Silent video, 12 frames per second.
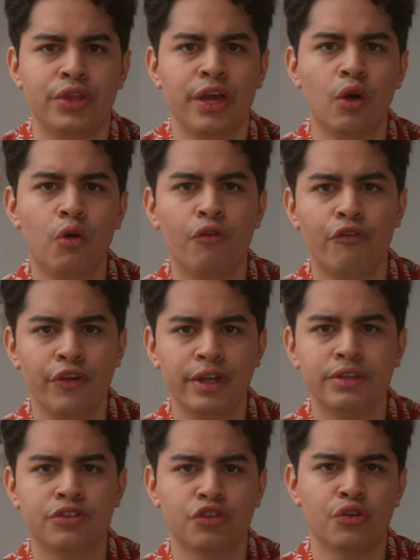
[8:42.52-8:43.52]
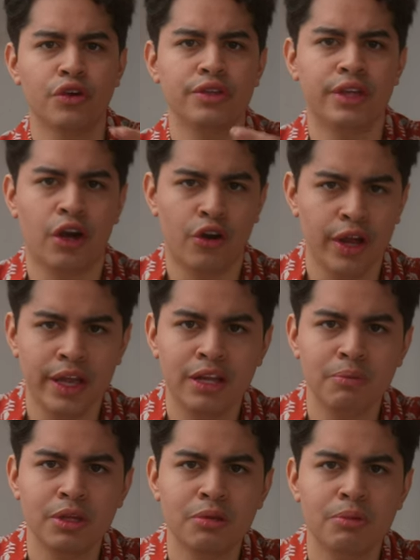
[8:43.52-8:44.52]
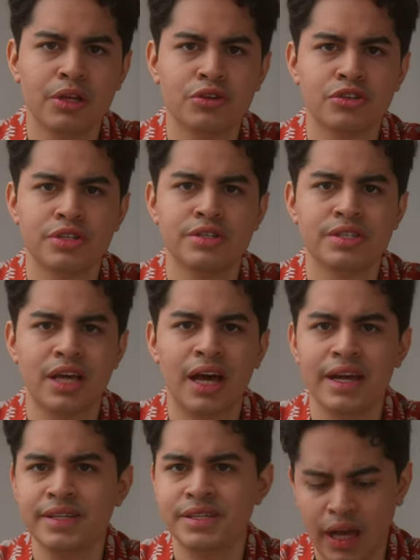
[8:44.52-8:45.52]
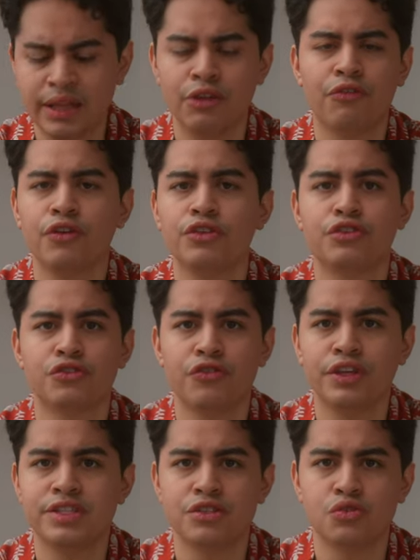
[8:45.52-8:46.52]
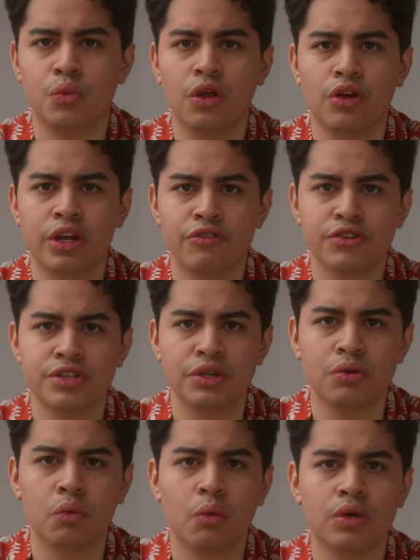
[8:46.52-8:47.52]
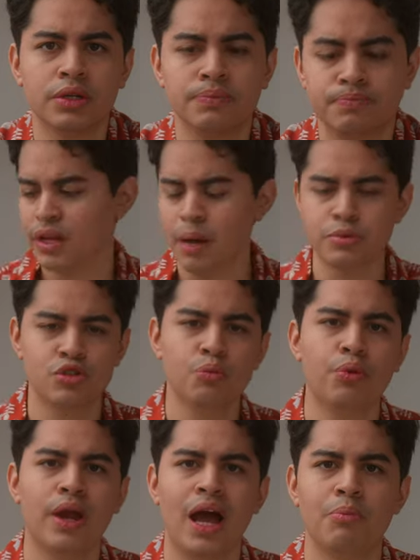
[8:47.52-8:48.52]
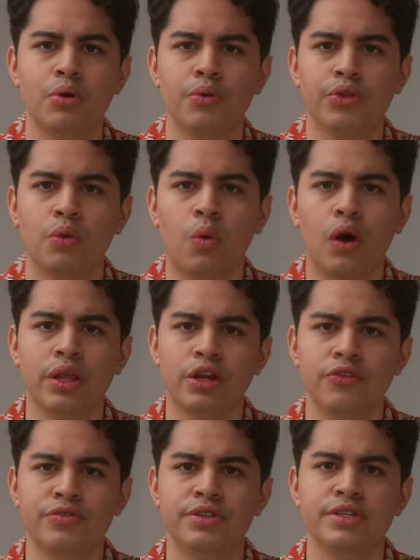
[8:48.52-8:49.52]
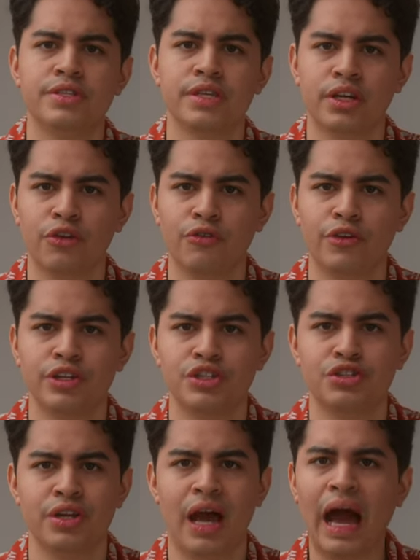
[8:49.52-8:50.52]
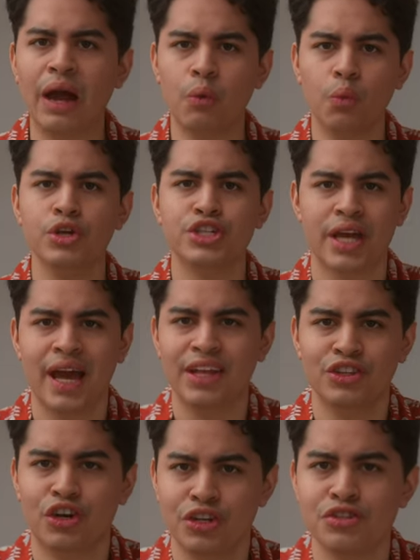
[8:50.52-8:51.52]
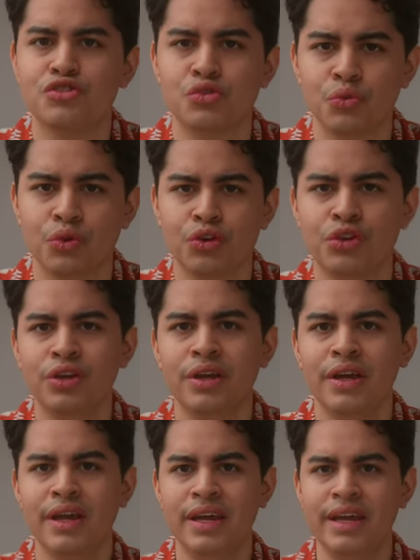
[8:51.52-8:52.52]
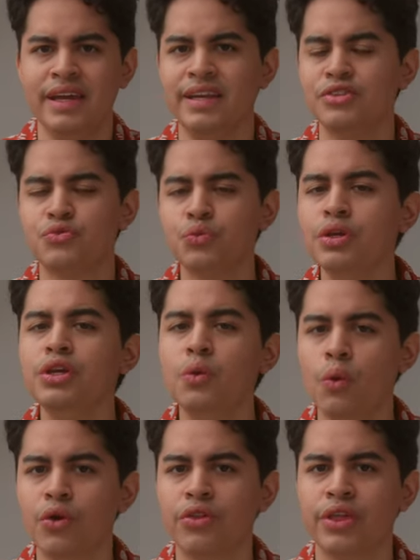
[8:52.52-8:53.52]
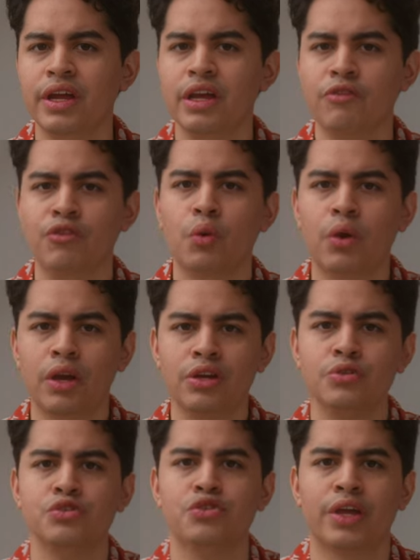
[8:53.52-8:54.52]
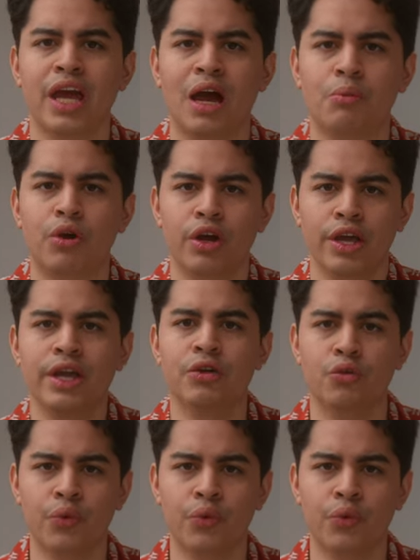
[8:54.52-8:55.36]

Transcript: They all fit so they are 80 millimeters in size and the filter fits as well on every single one. I'm super happy with the quality of this conversion. I wish I had done it sooner. It is really worth it if you want to use your camera in a